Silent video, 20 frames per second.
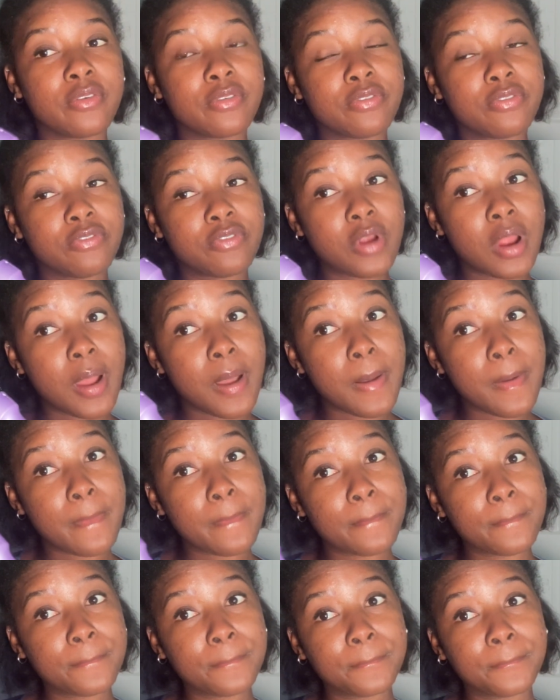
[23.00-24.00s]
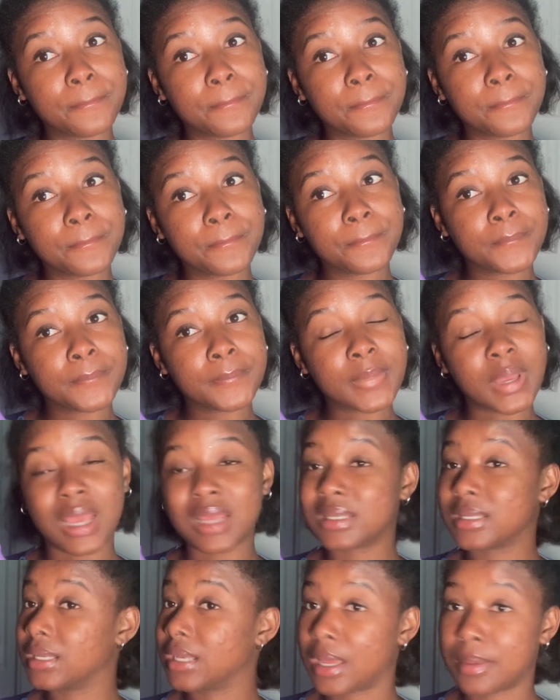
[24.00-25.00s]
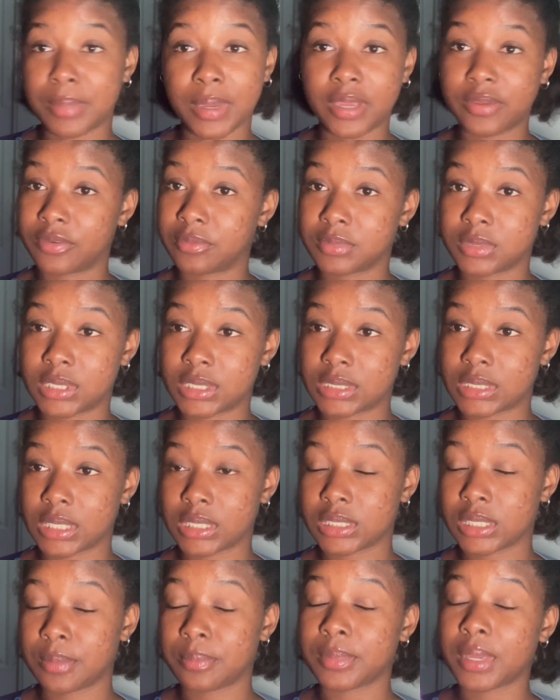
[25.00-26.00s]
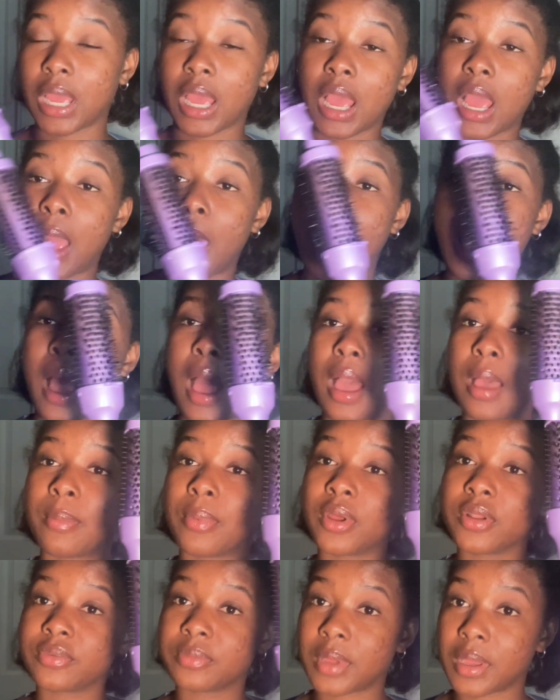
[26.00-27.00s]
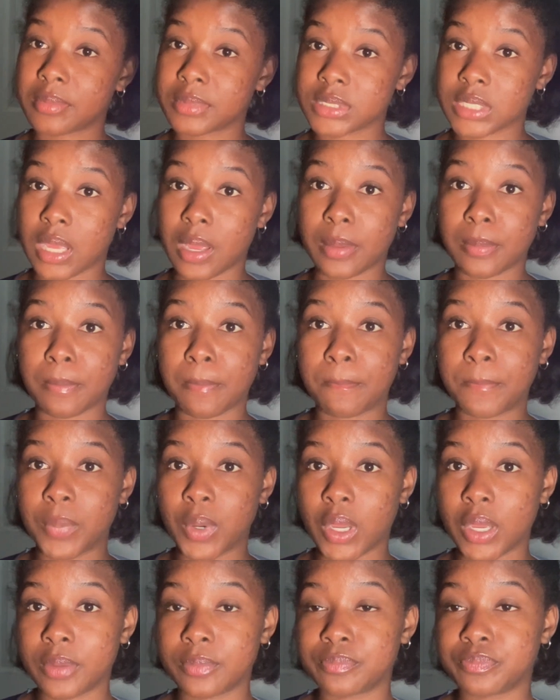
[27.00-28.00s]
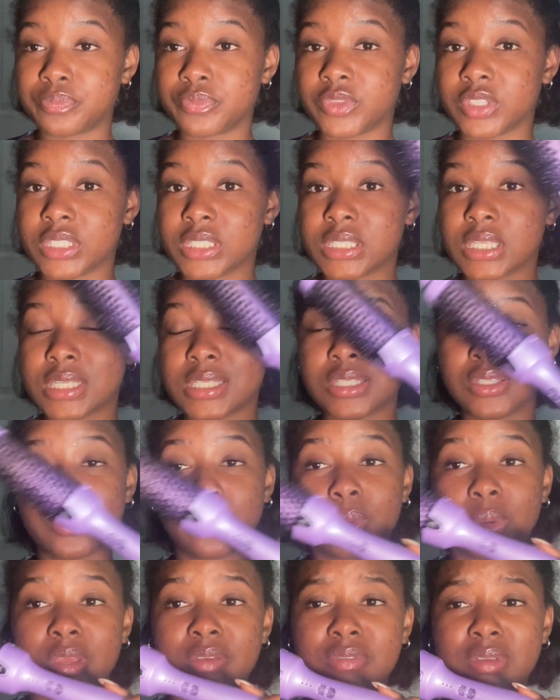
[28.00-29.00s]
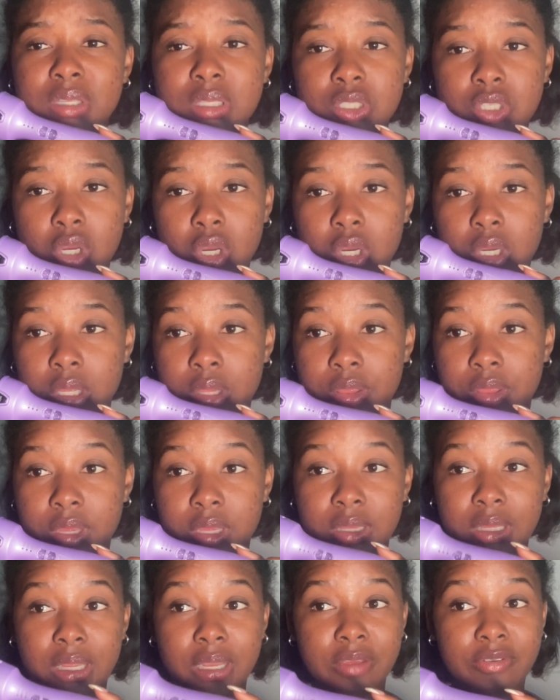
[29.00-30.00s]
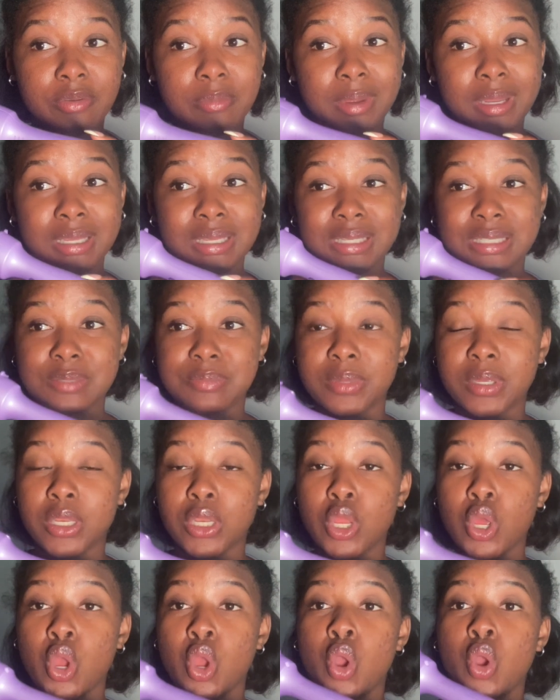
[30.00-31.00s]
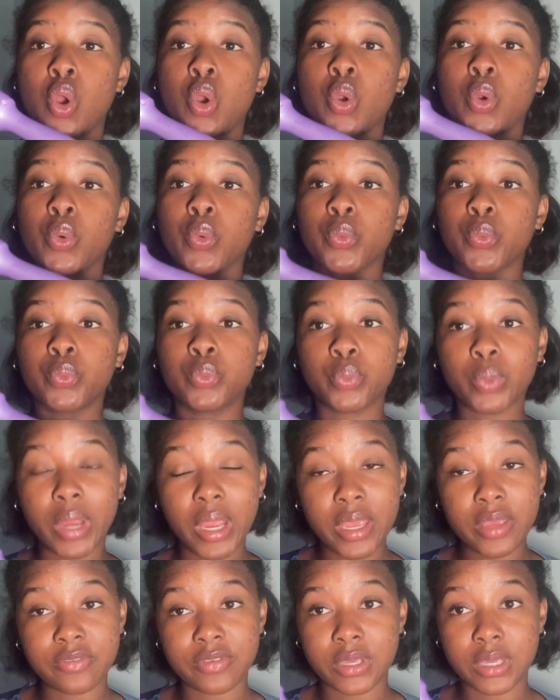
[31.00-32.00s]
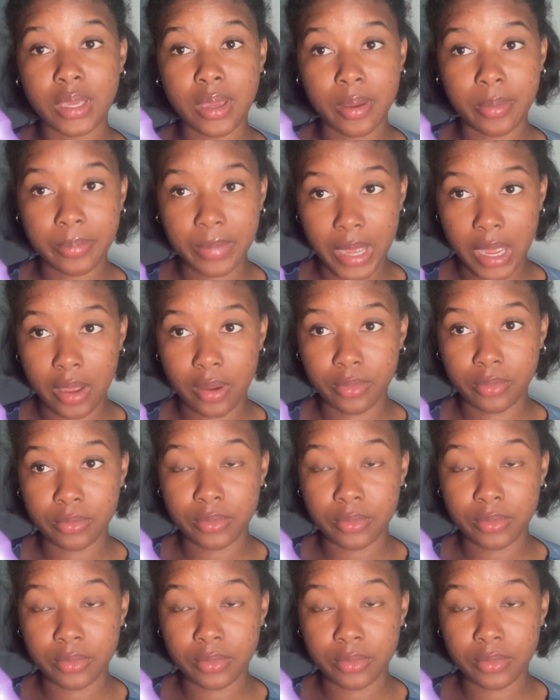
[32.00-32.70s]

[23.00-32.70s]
from, I did not buy it from TikTok. I bought it from Amazon, but this is the WavyTalk thing that everybody has been raving about.